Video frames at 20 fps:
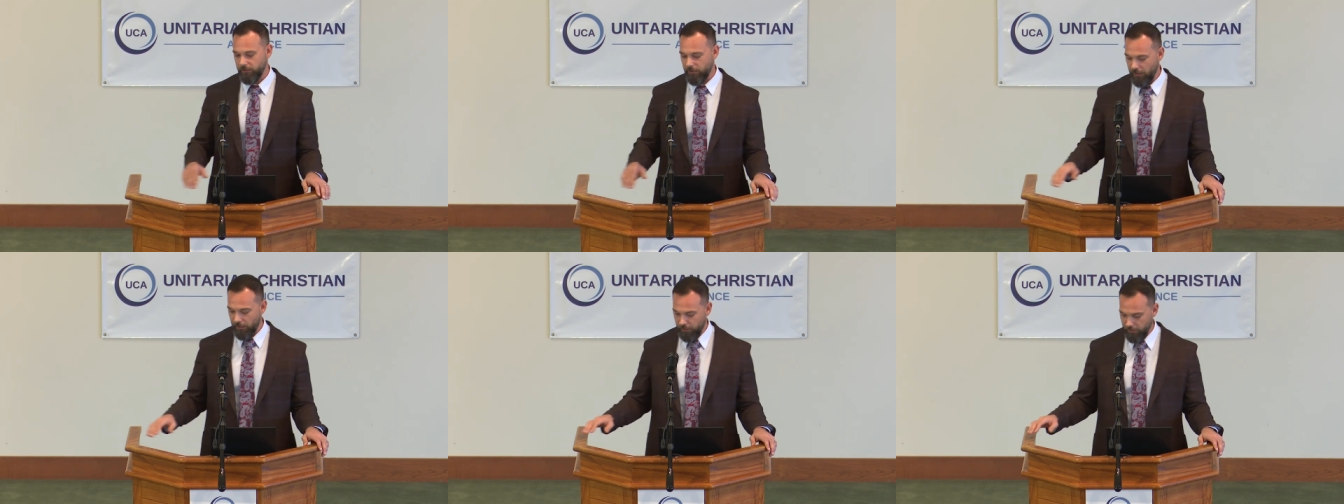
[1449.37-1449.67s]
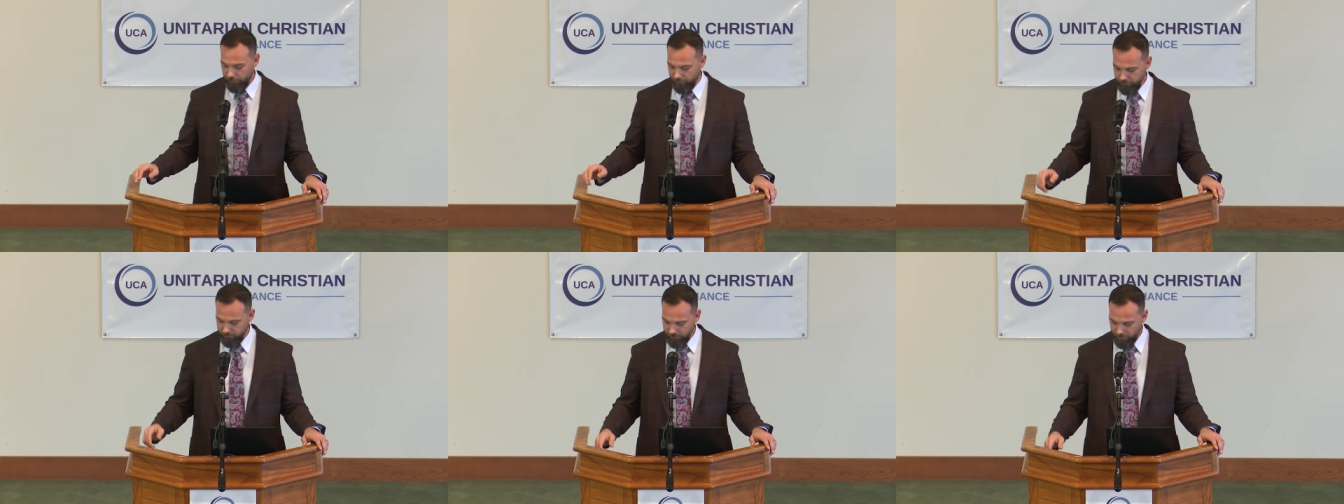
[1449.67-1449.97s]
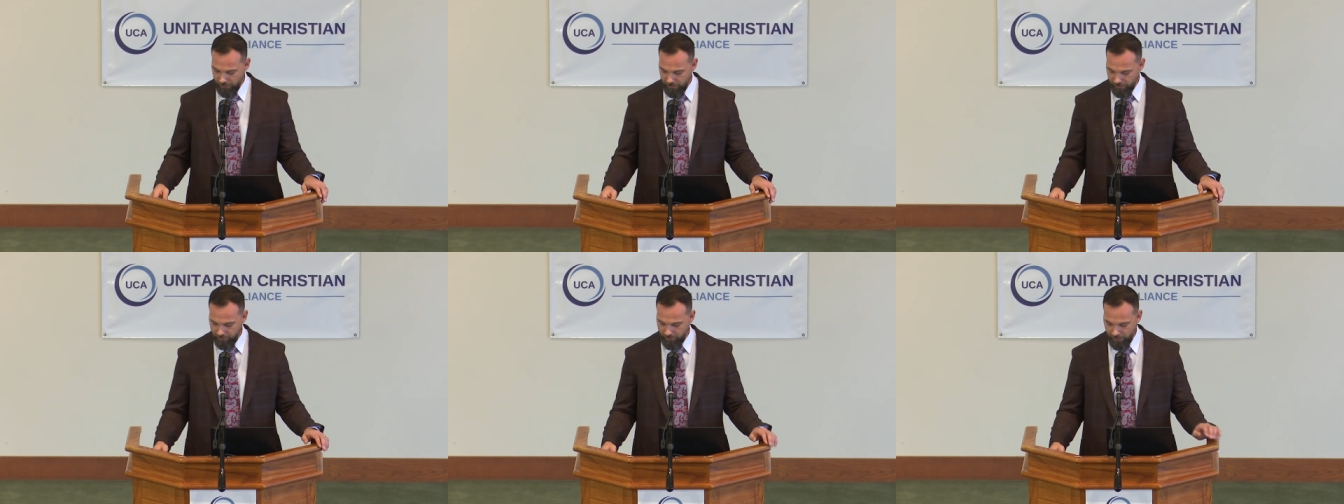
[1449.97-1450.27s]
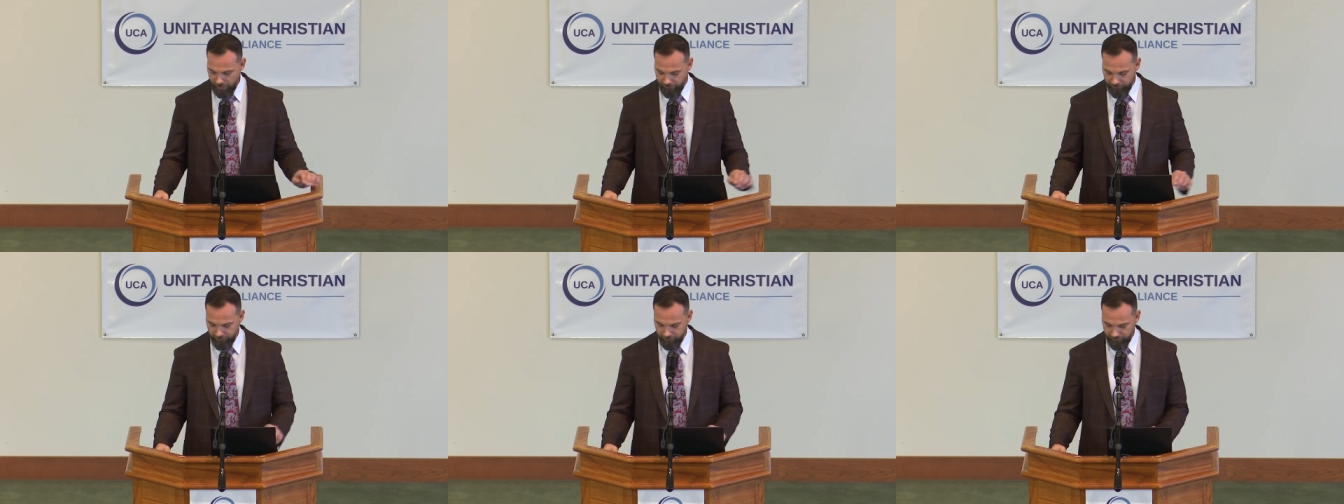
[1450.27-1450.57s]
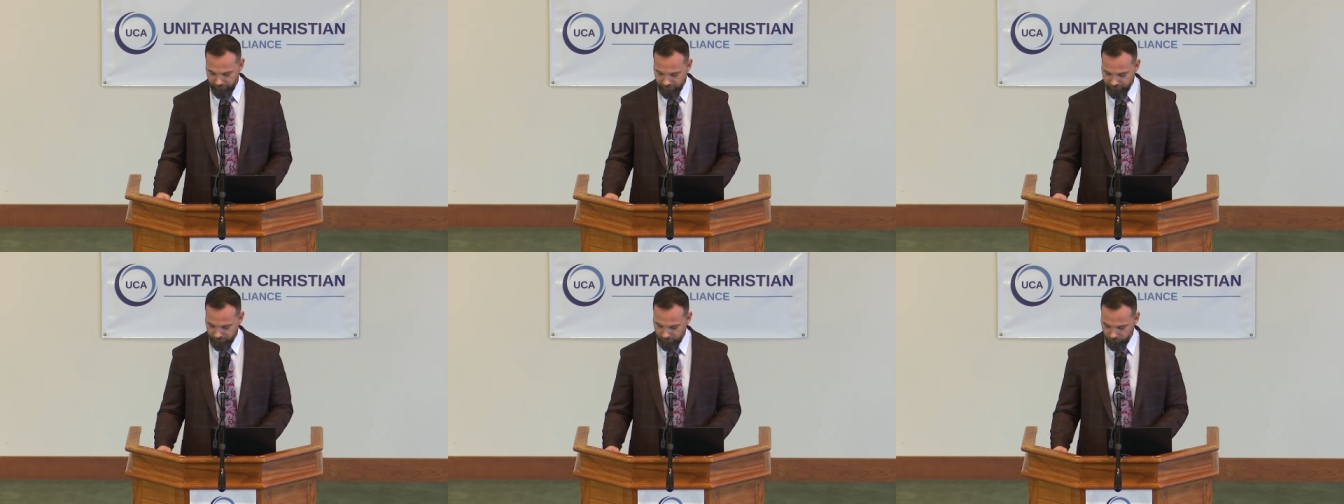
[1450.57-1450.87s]
Uh, and I
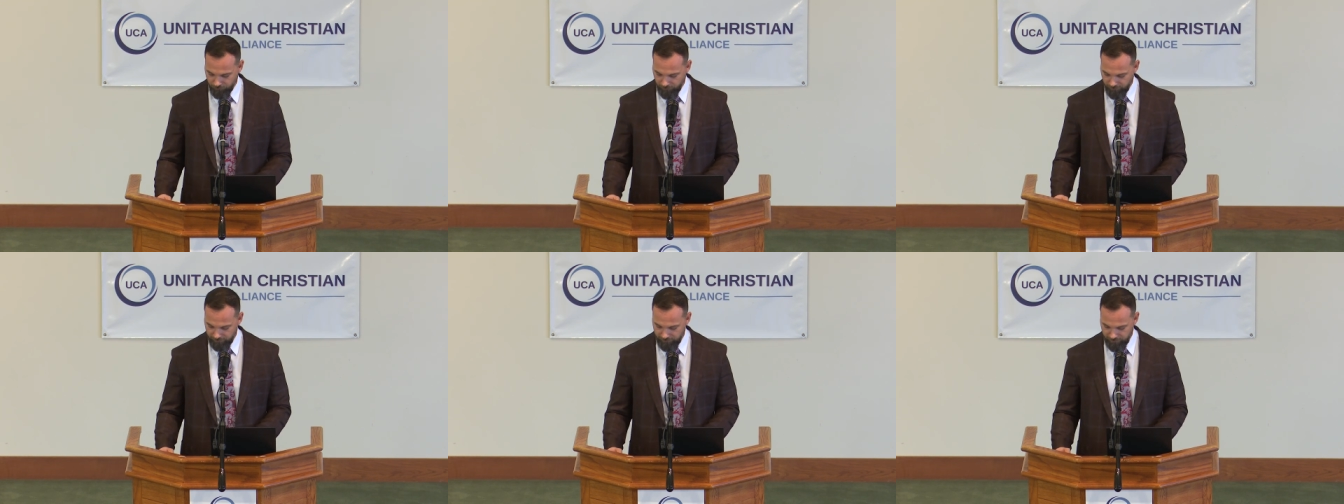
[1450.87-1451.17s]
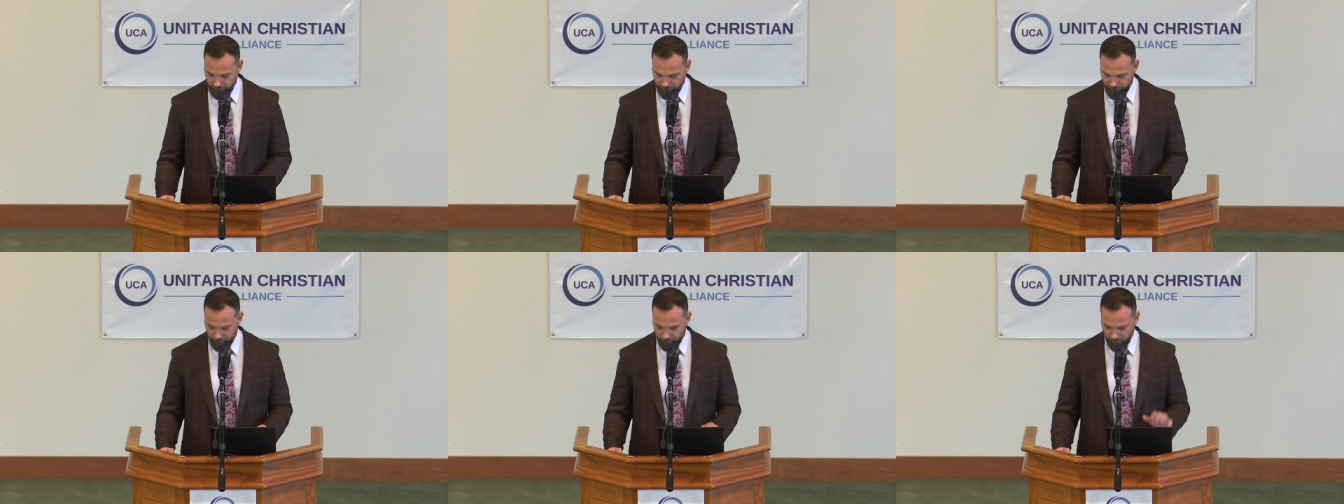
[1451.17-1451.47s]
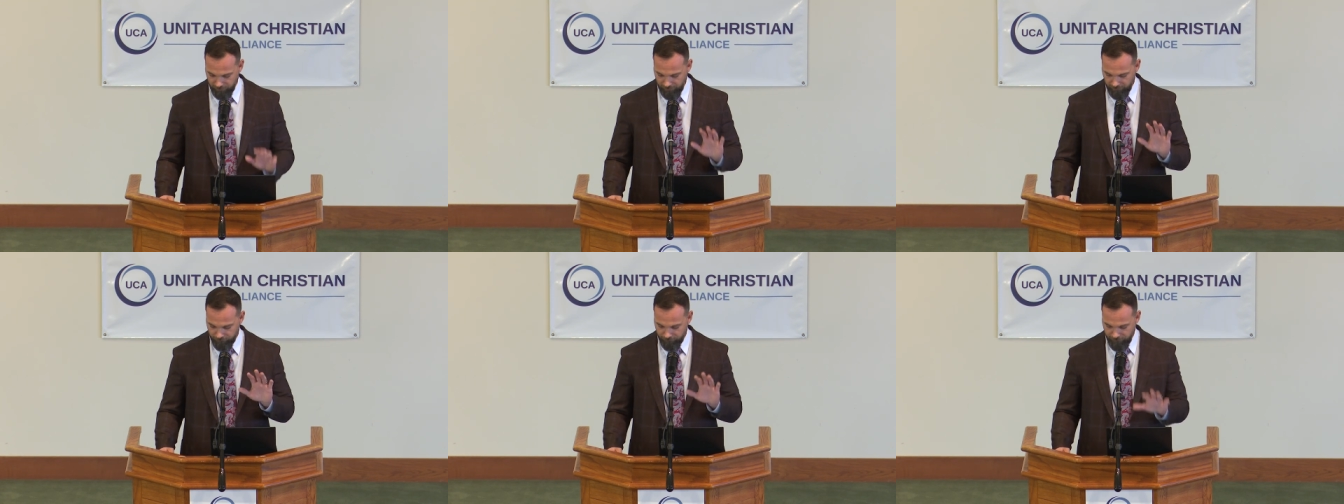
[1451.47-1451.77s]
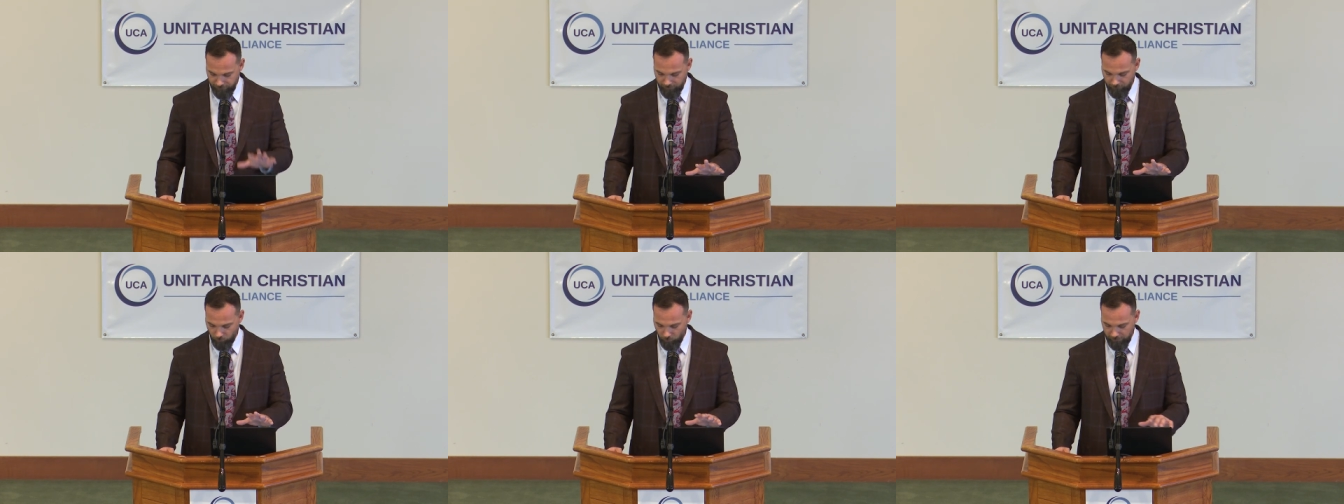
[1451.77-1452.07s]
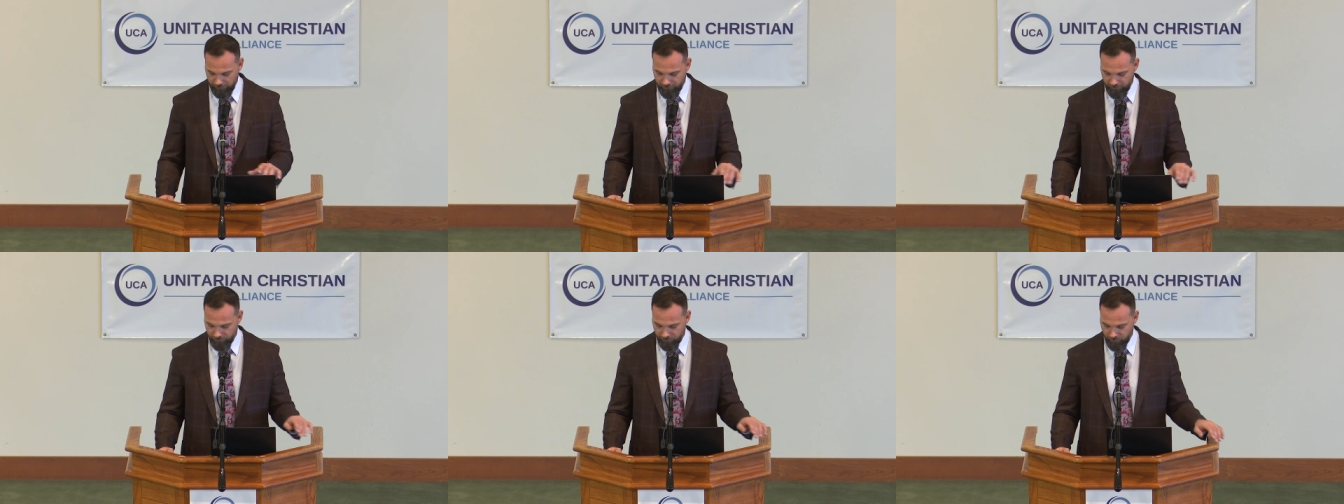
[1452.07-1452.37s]
think that's a really different belief than
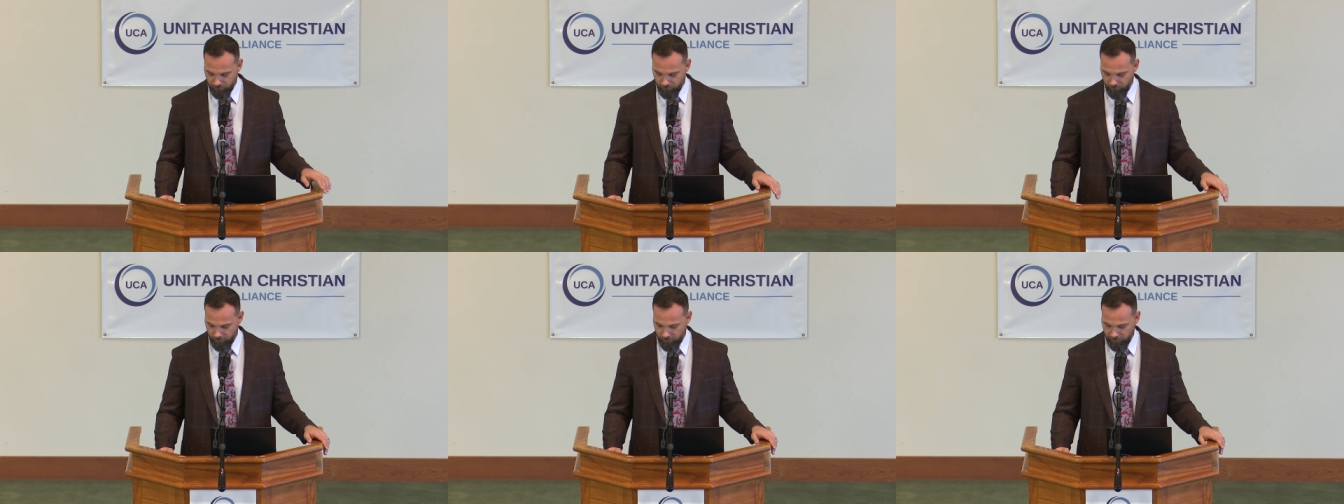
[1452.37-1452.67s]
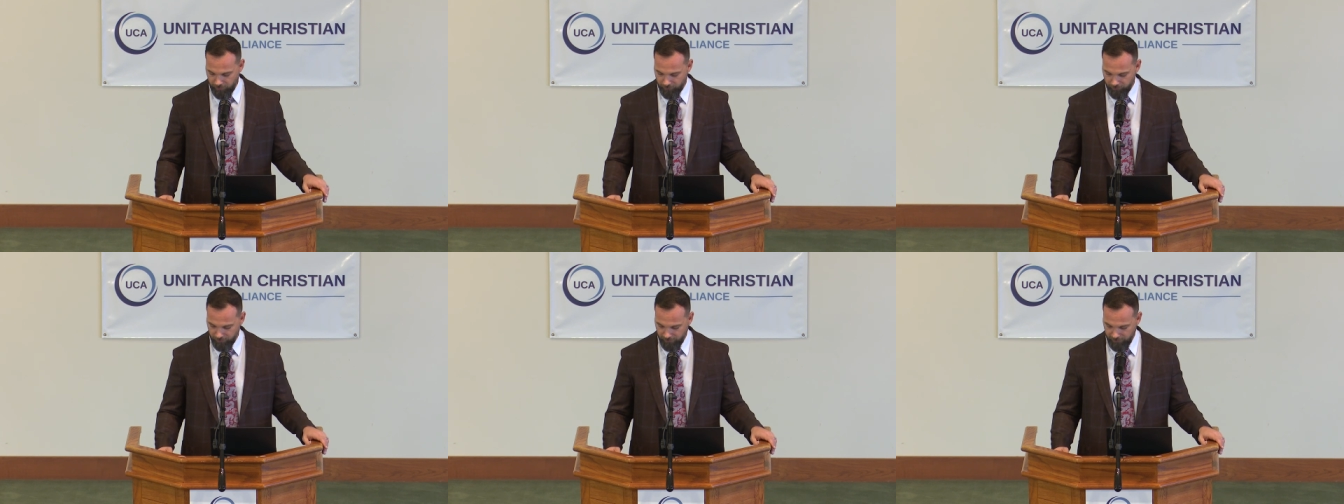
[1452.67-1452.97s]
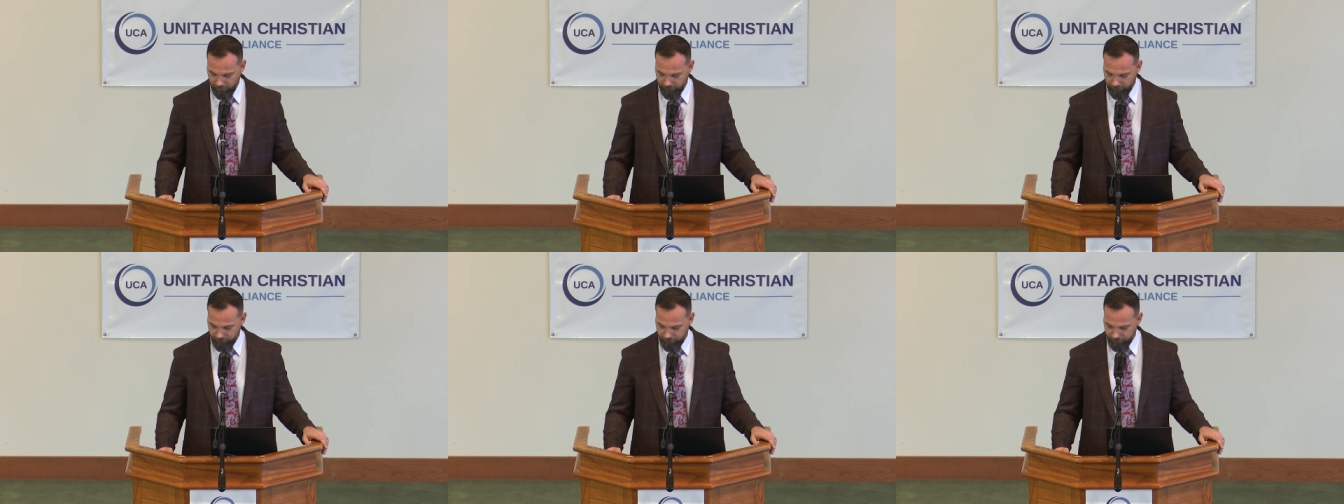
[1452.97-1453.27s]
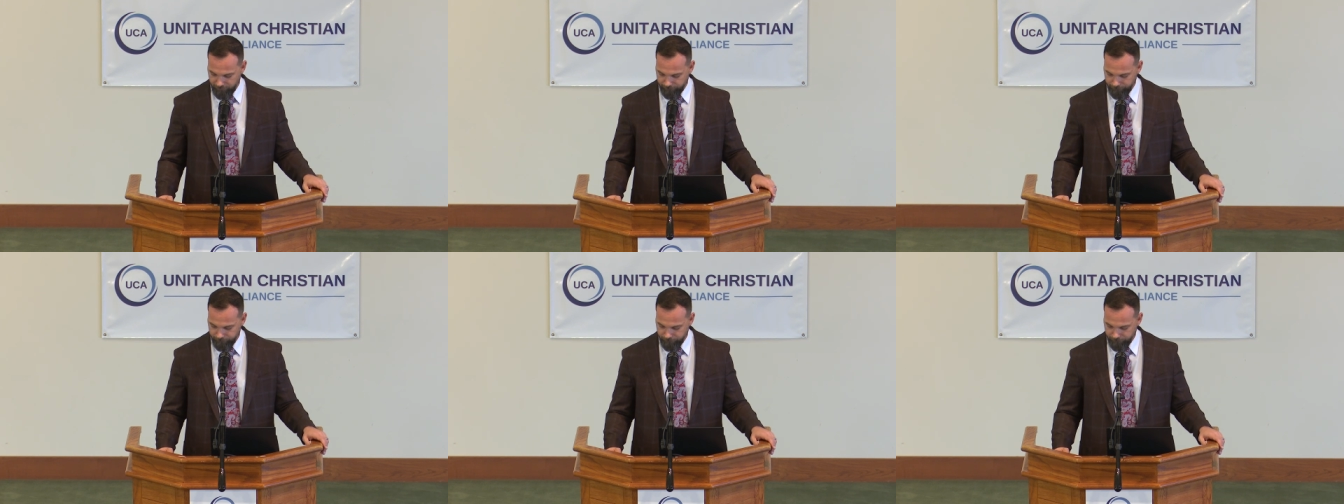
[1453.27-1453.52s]
what this community believed.